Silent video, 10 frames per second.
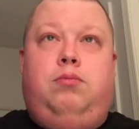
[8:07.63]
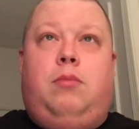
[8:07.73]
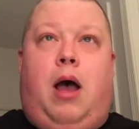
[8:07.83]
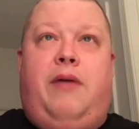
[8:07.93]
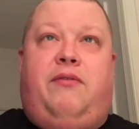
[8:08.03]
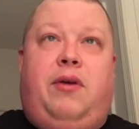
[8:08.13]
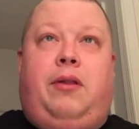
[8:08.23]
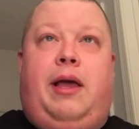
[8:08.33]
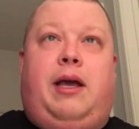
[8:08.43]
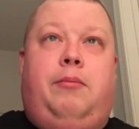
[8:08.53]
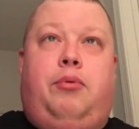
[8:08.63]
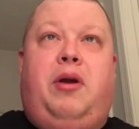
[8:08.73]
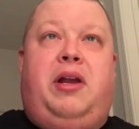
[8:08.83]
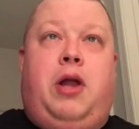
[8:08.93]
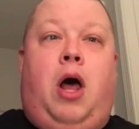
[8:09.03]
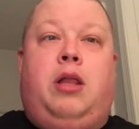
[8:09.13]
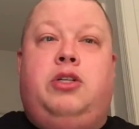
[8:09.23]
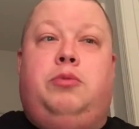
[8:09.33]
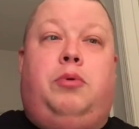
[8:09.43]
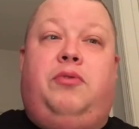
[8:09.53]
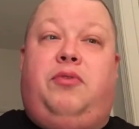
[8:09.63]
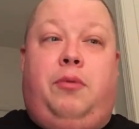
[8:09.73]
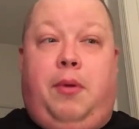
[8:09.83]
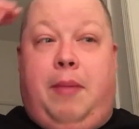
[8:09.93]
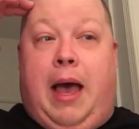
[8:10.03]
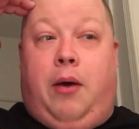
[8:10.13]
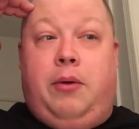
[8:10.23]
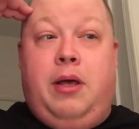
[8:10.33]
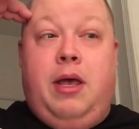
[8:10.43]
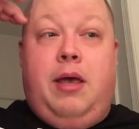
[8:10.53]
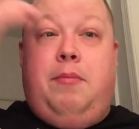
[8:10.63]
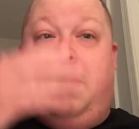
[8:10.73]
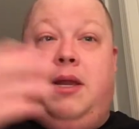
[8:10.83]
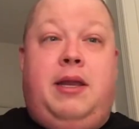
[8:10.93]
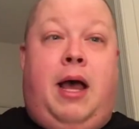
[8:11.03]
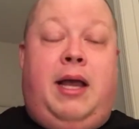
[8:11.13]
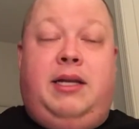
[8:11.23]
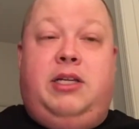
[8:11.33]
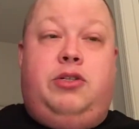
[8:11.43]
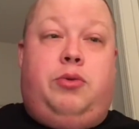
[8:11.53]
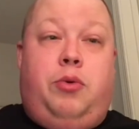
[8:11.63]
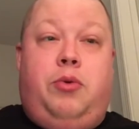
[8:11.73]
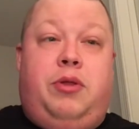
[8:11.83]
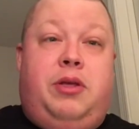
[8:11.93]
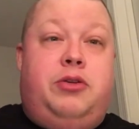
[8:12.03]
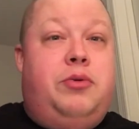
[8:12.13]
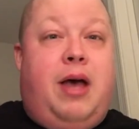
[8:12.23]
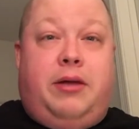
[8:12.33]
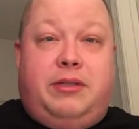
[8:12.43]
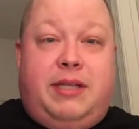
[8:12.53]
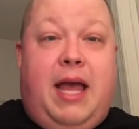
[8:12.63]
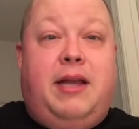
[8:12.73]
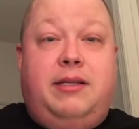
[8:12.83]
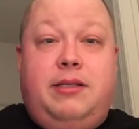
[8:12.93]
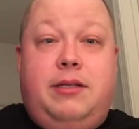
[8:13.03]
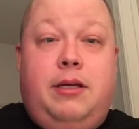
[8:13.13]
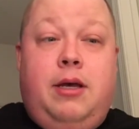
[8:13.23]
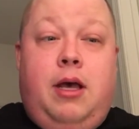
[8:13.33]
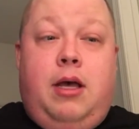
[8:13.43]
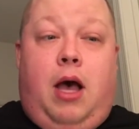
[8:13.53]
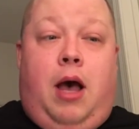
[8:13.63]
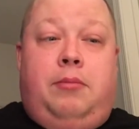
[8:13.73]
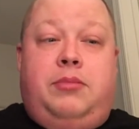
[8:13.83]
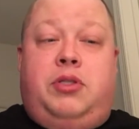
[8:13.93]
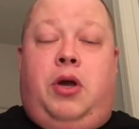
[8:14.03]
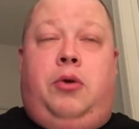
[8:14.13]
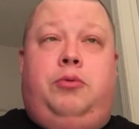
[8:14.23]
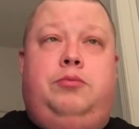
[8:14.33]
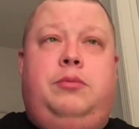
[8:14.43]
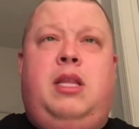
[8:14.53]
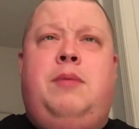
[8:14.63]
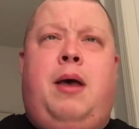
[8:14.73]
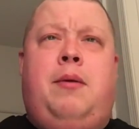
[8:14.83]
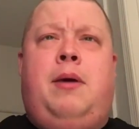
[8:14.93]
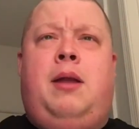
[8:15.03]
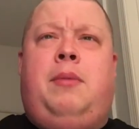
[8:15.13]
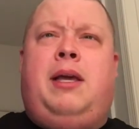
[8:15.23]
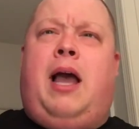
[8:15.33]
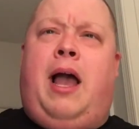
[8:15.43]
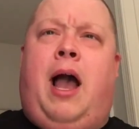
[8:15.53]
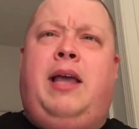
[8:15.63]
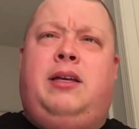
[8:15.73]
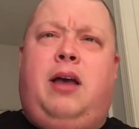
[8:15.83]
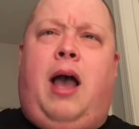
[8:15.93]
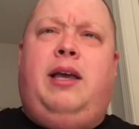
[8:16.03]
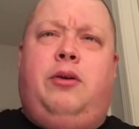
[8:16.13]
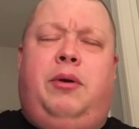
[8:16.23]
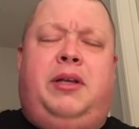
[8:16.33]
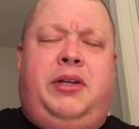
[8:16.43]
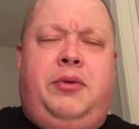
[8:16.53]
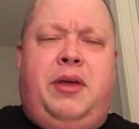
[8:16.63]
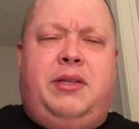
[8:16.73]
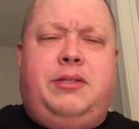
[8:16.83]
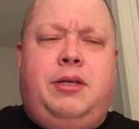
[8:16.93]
I feel like I'm pretty knowledgeable from about mid-90s through the 2010s. So in the back of my mind, I'm like, I could really do this.